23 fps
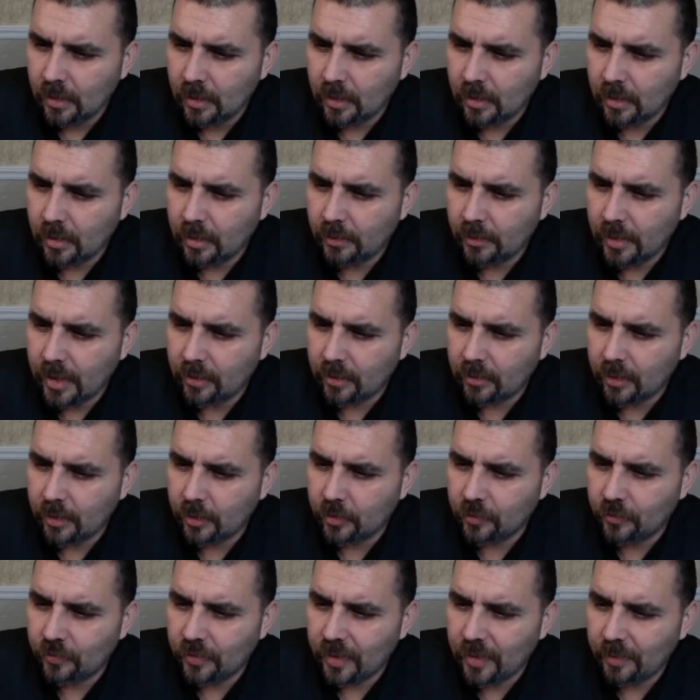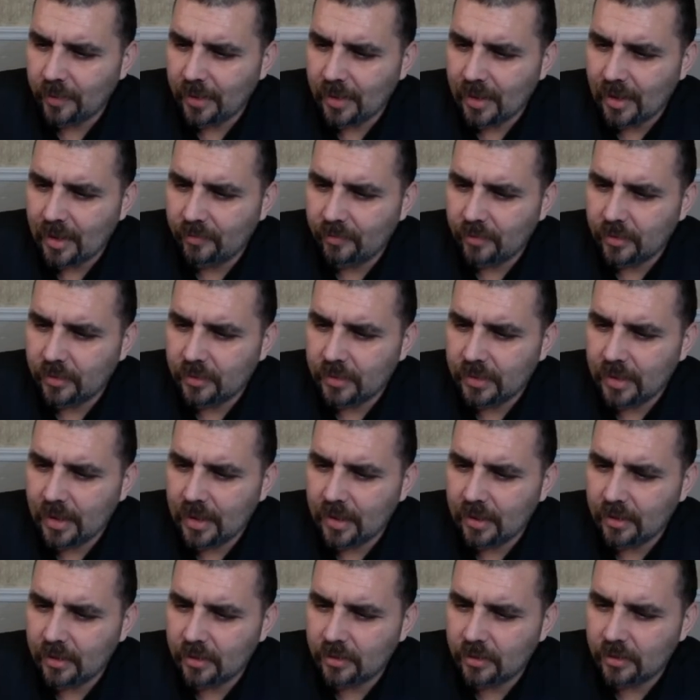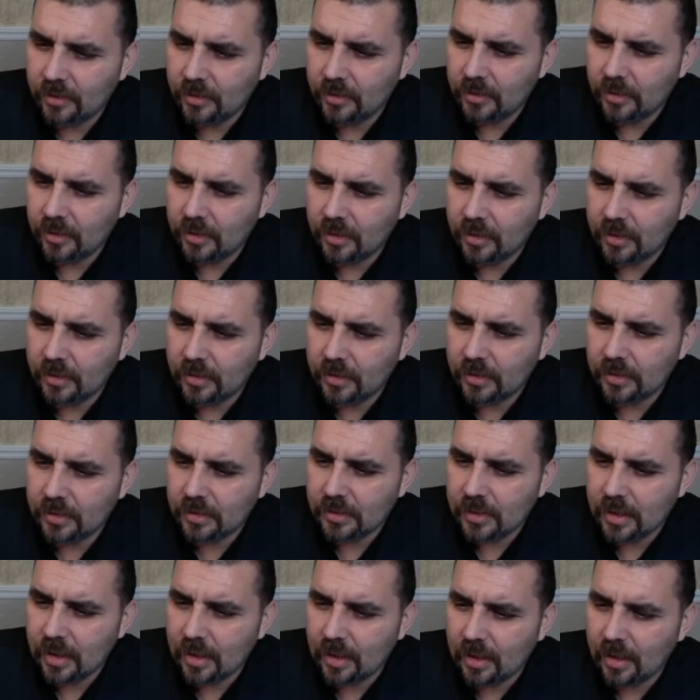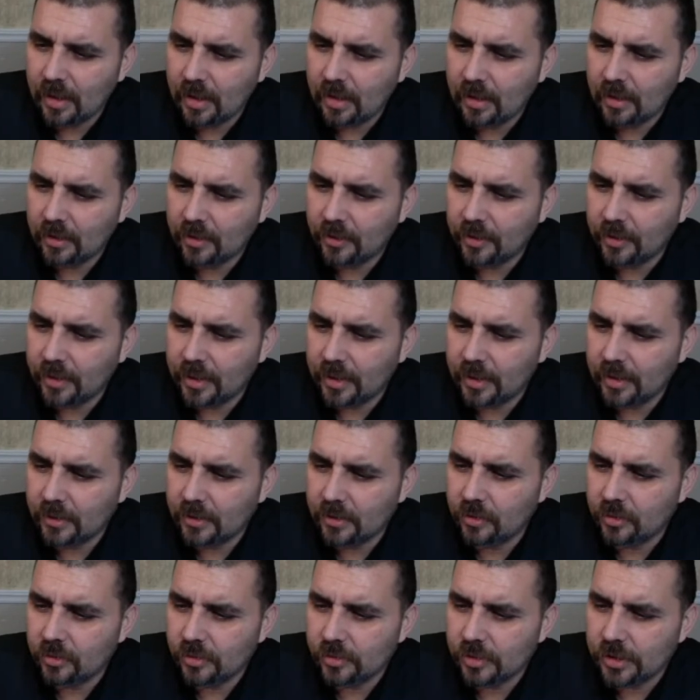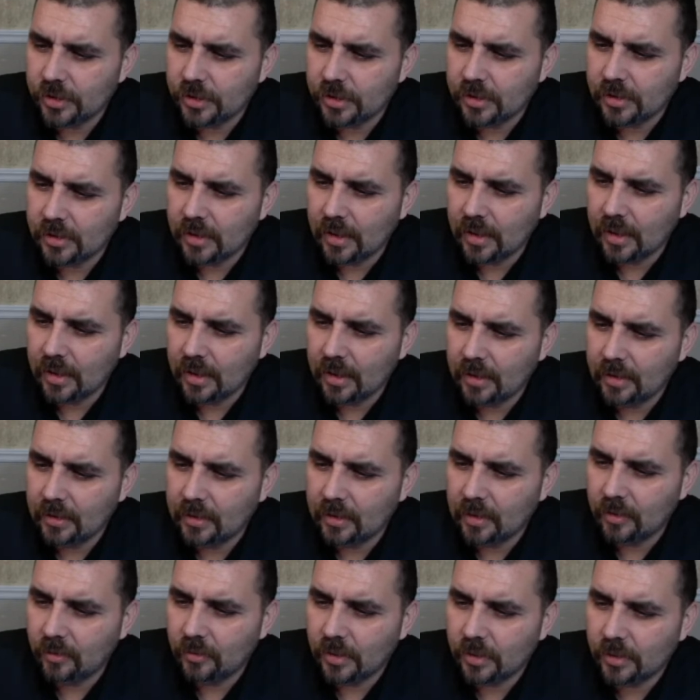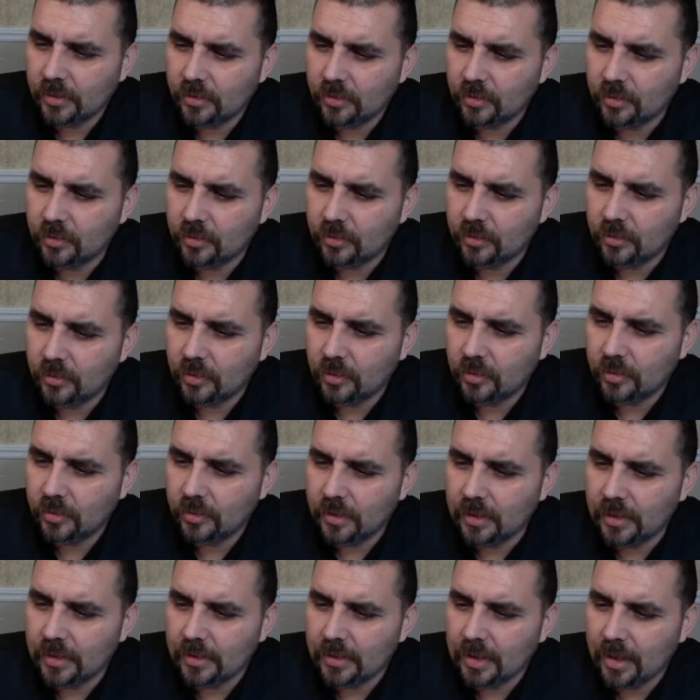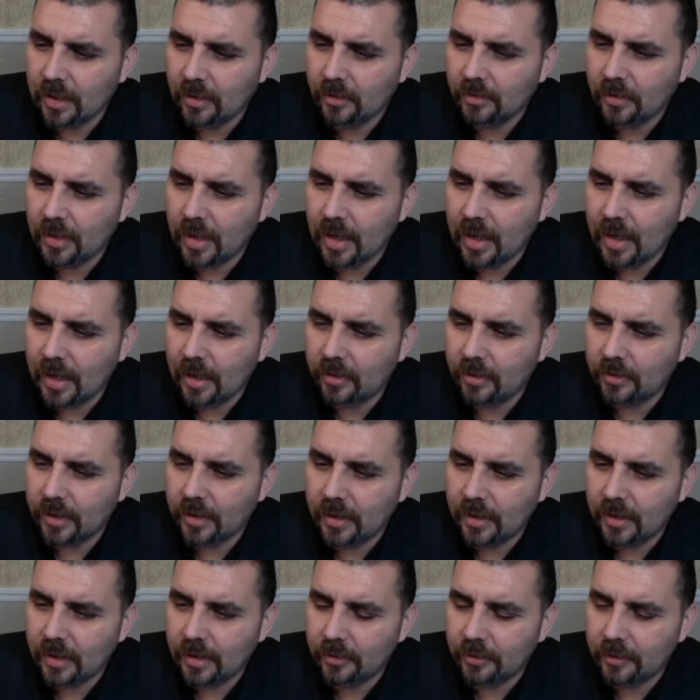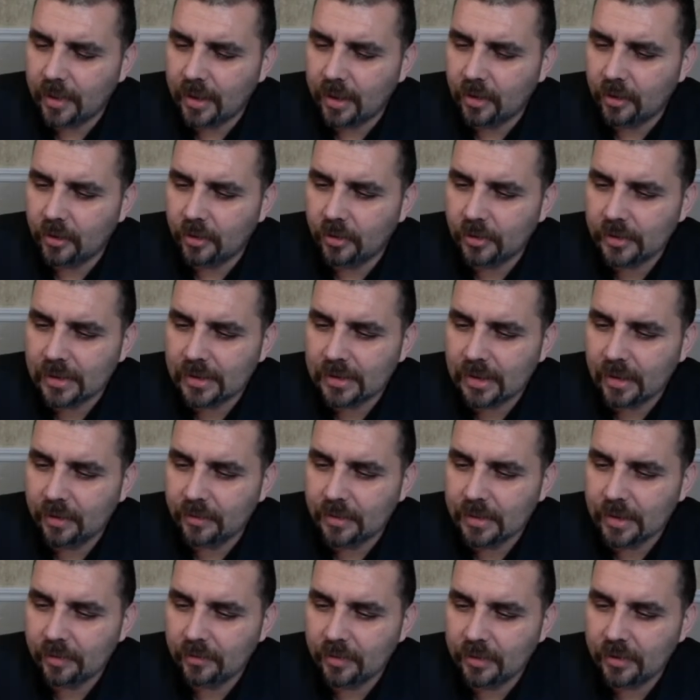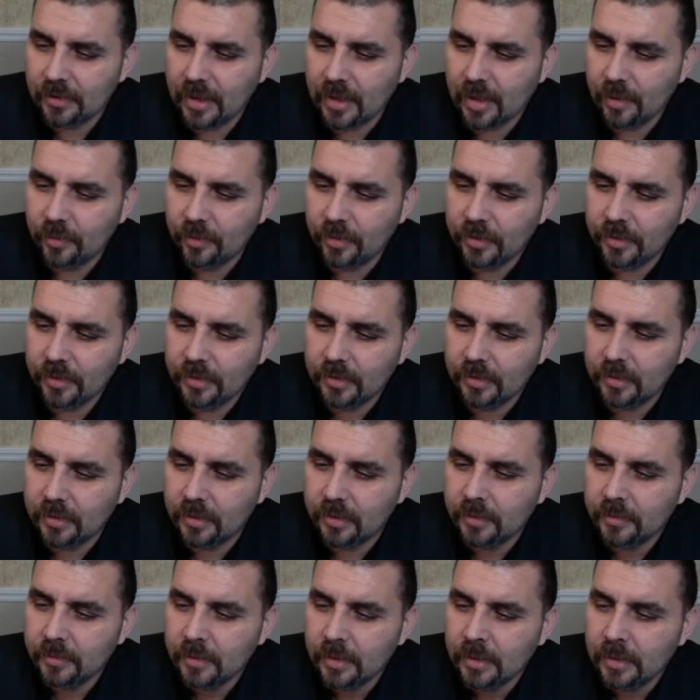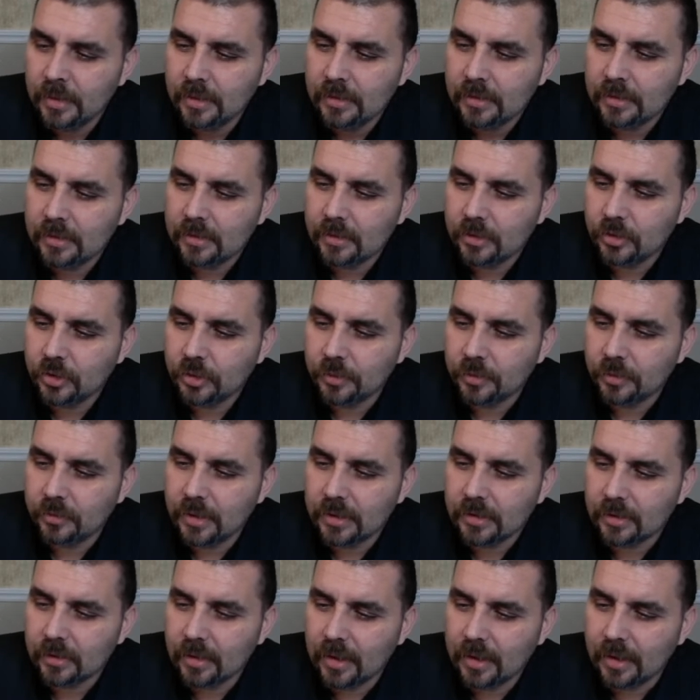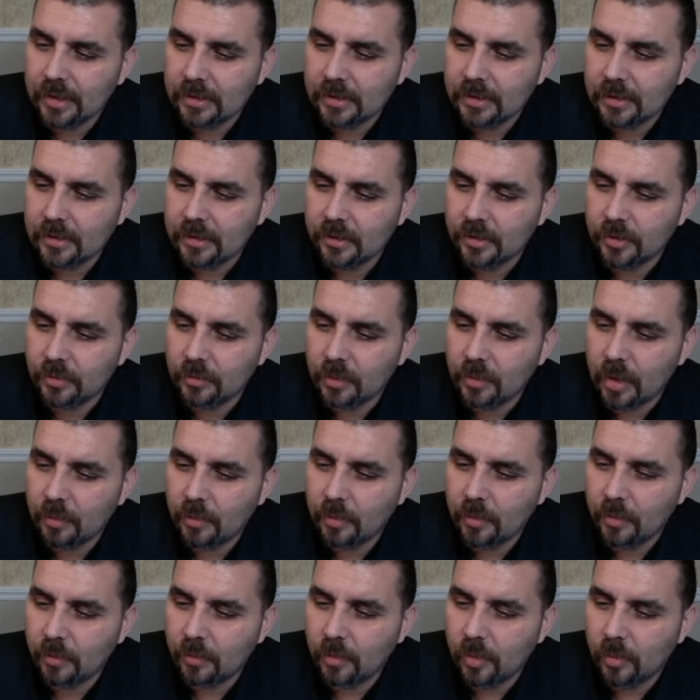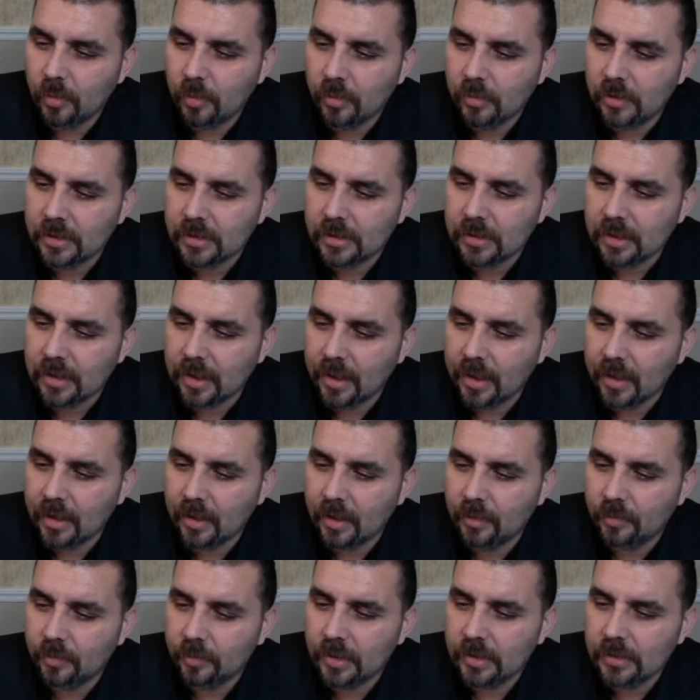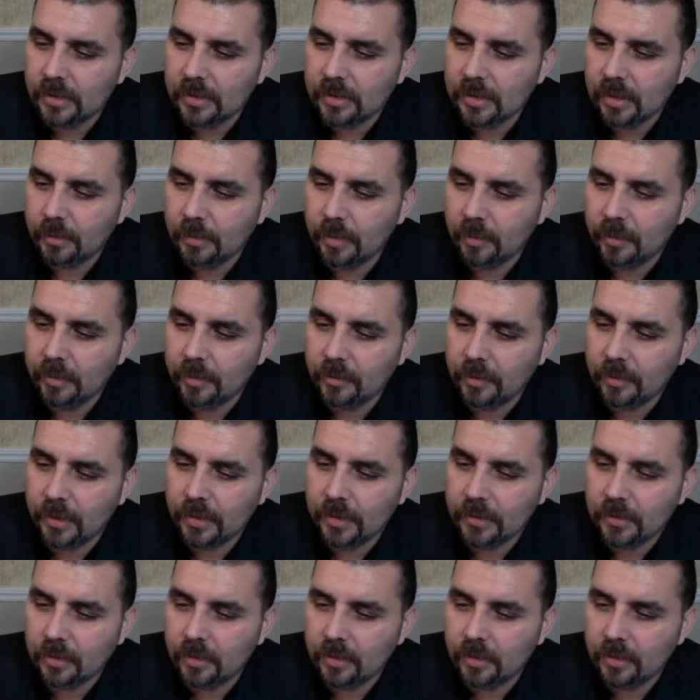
All right, Chronicle family, have a good night. Good charla. Cricket noches. Hey, te guacho con todo y downline. Órale. All right, Carlos, ya sabes. Have a good night, brother. Just sent you a request on IG under Robert Bobo Estrella. Please accept my request.